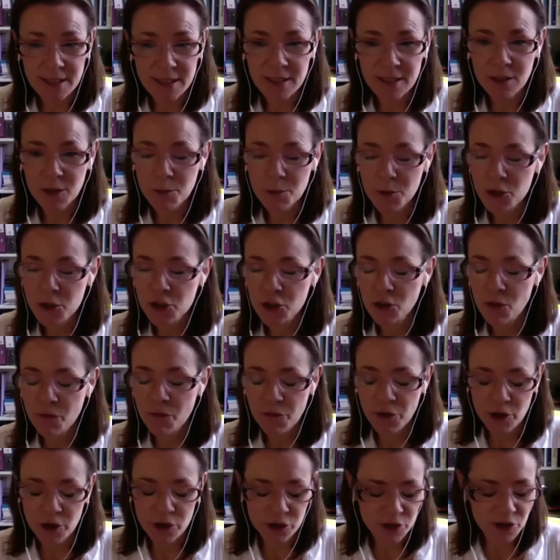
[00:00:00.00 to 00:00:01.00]
commercial
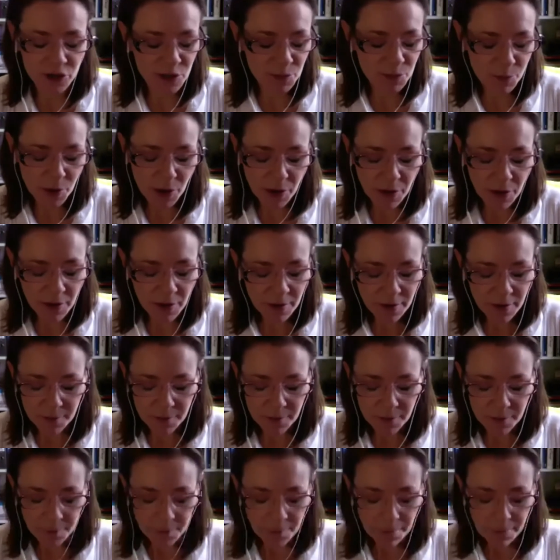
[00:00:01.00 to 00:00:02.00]
conversions, but
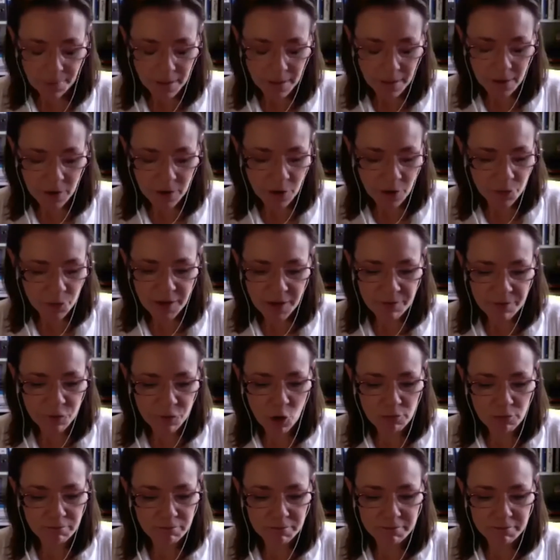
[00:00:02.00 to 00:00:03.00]
they've
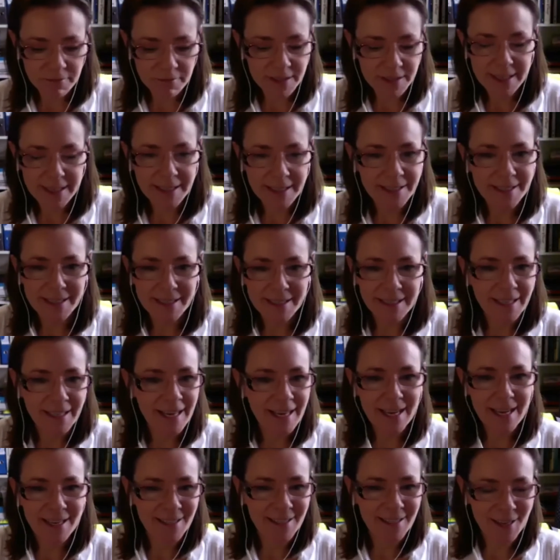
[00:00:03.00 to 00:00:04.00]
got 60
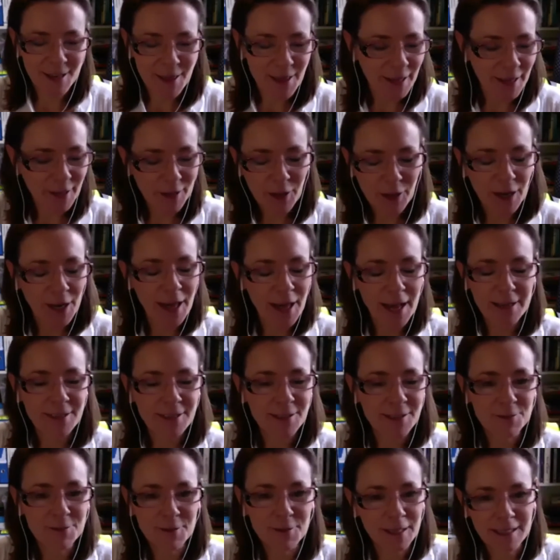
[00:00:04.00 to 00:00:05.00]
years, I think,
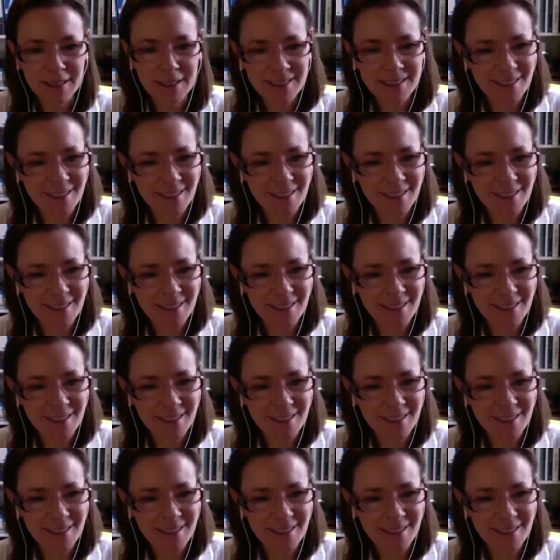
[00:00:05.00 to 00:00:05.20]
collectively.